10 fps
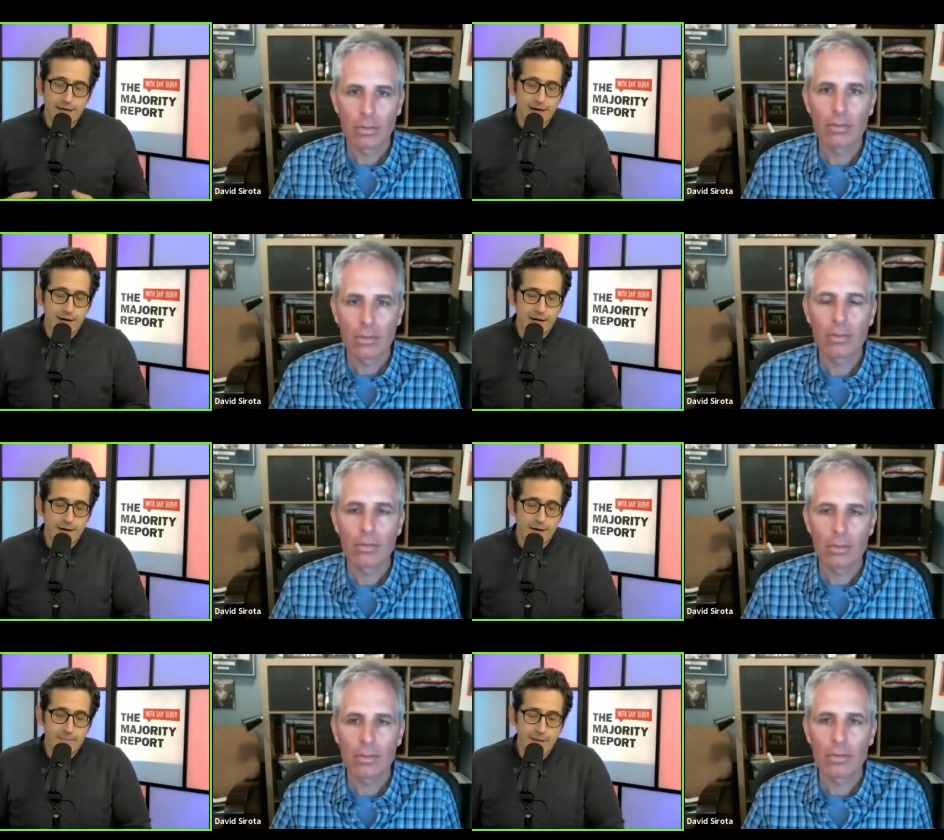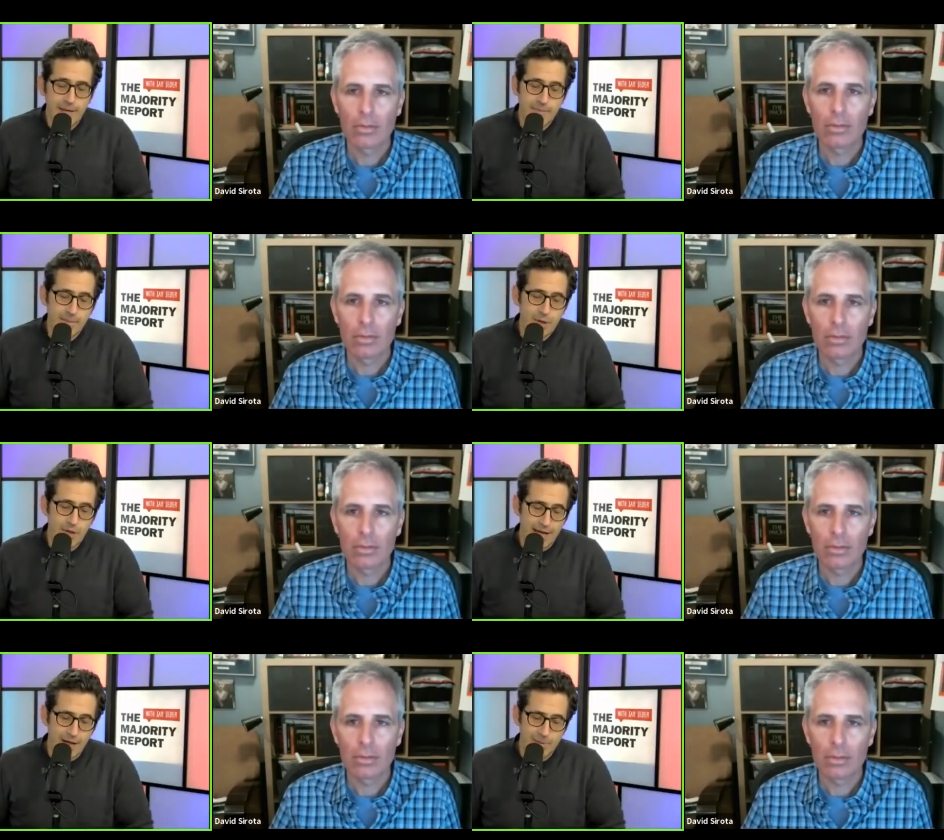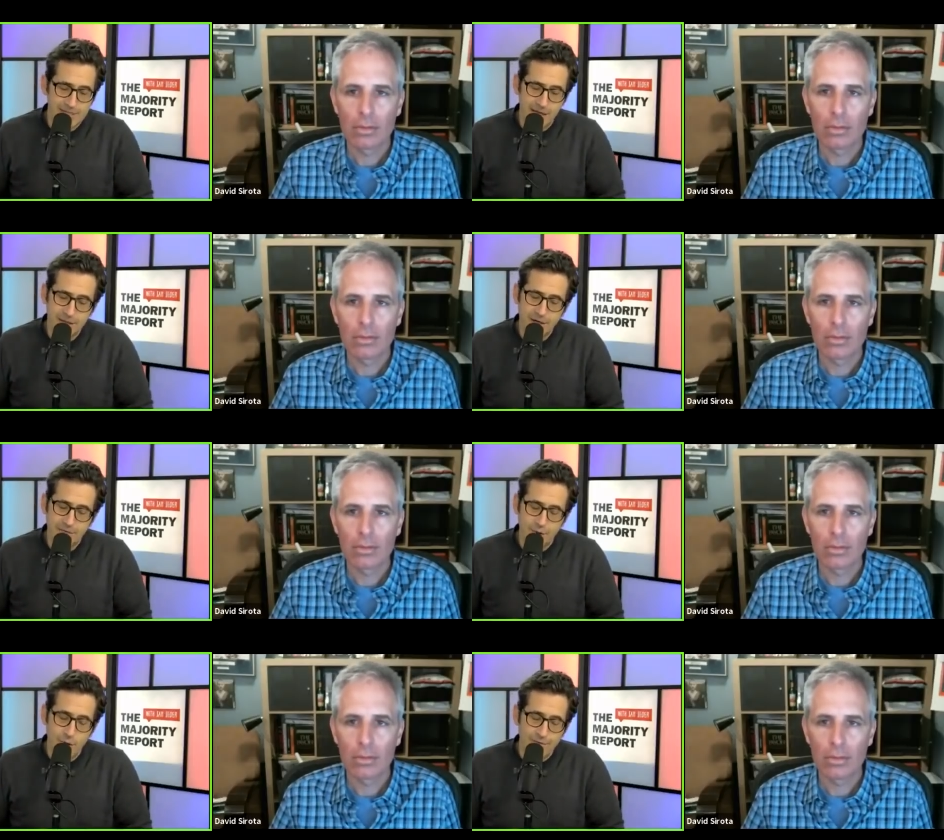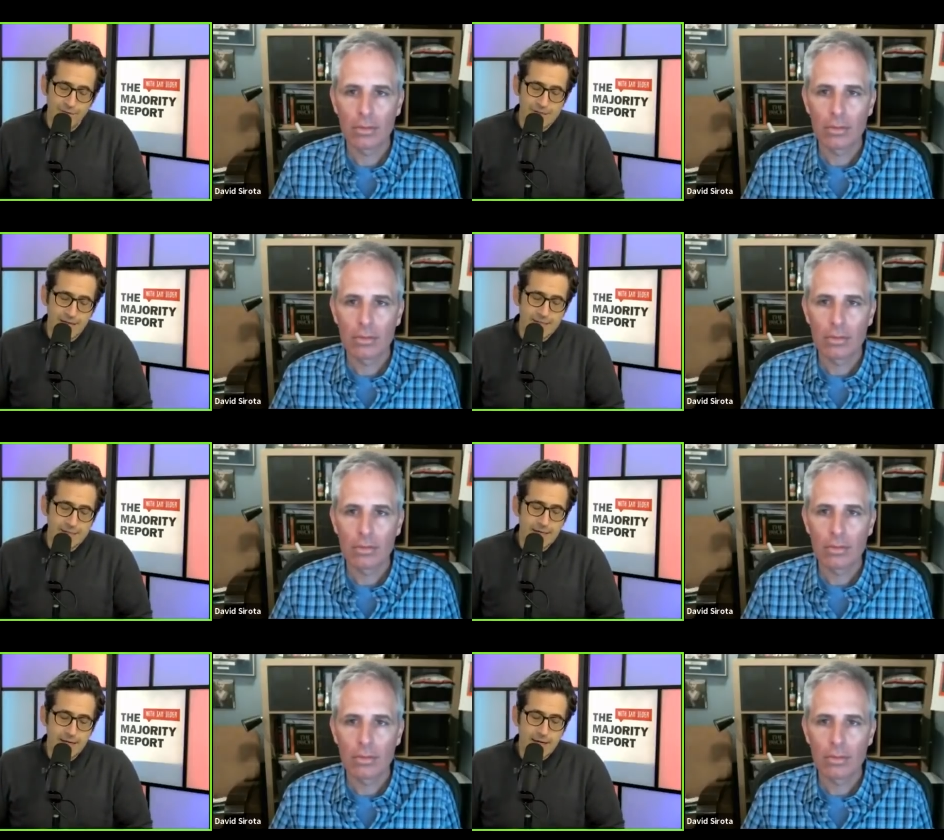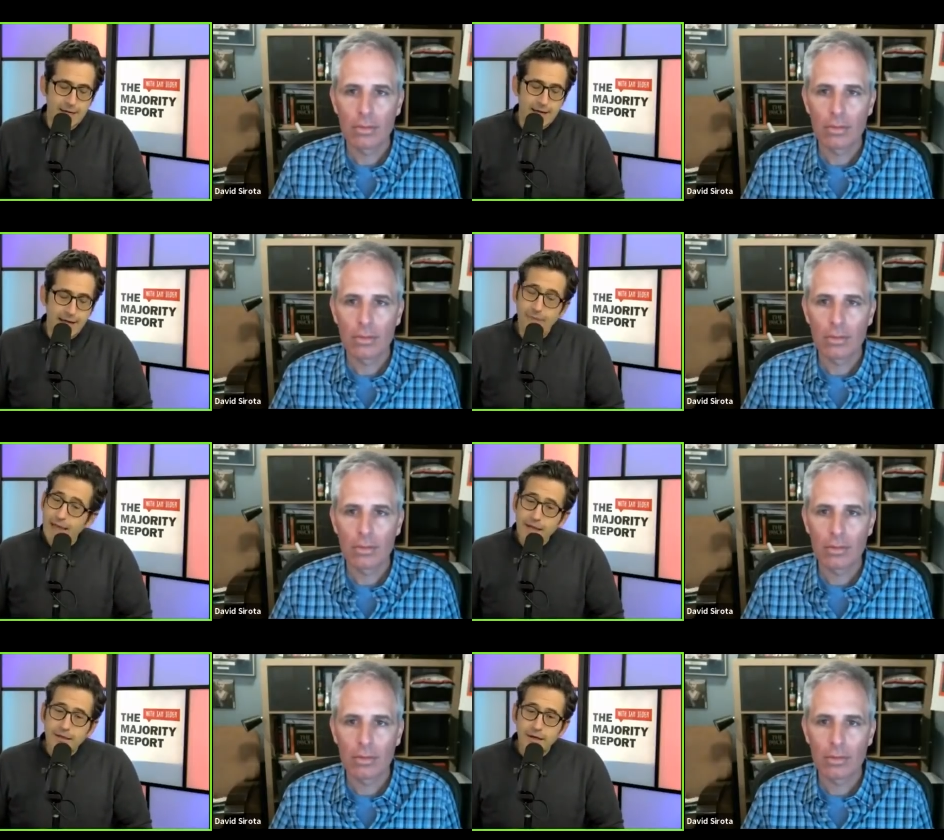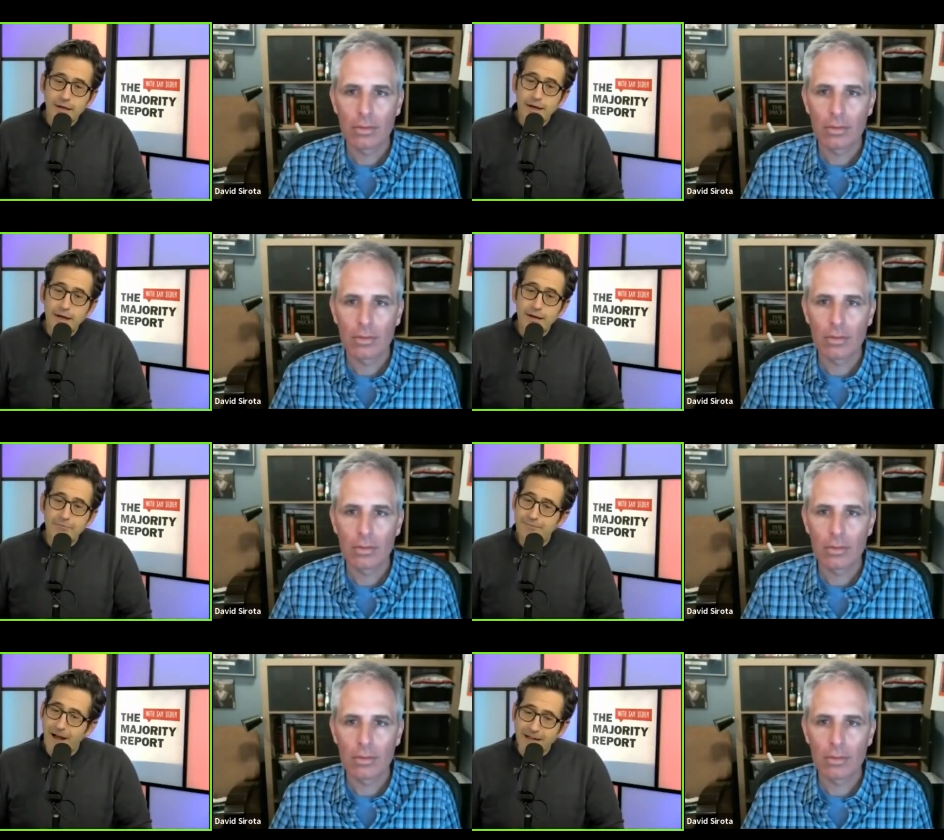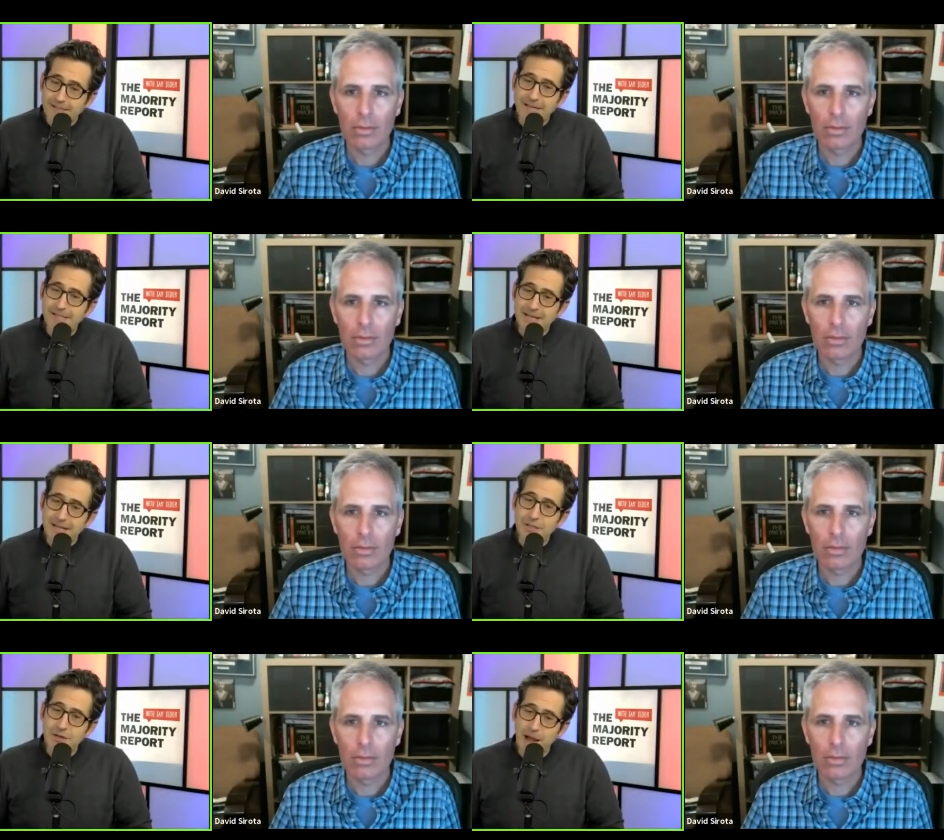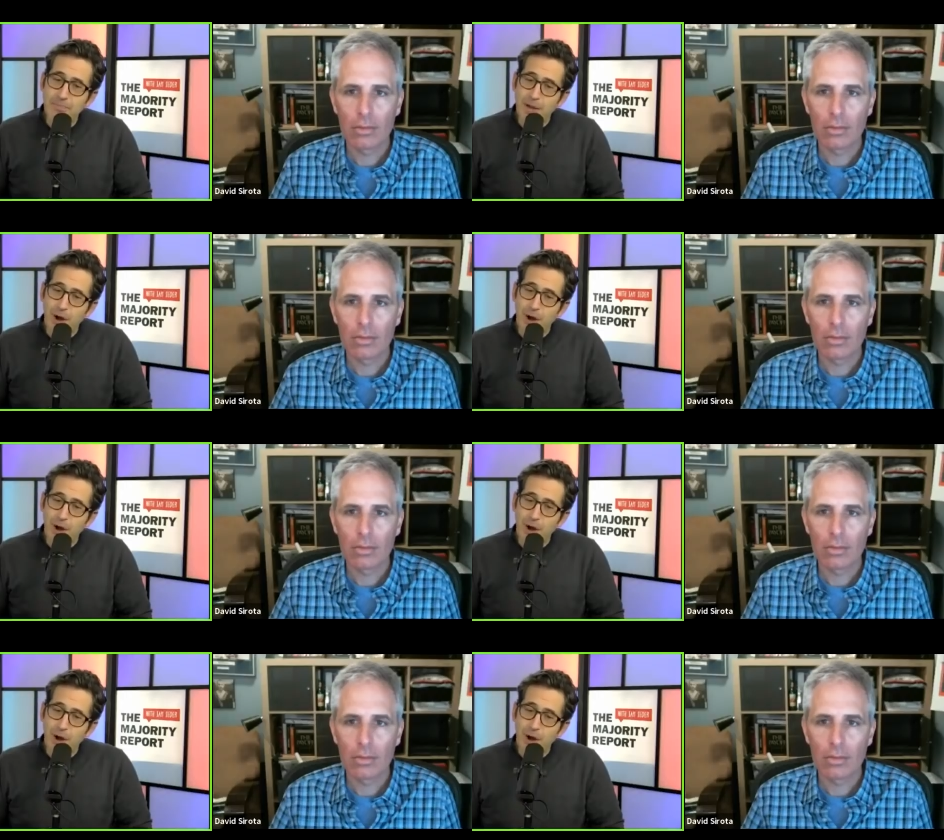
Speaker 1: And maybe you can help us out there if you have a sense. And then Feinstein says she might be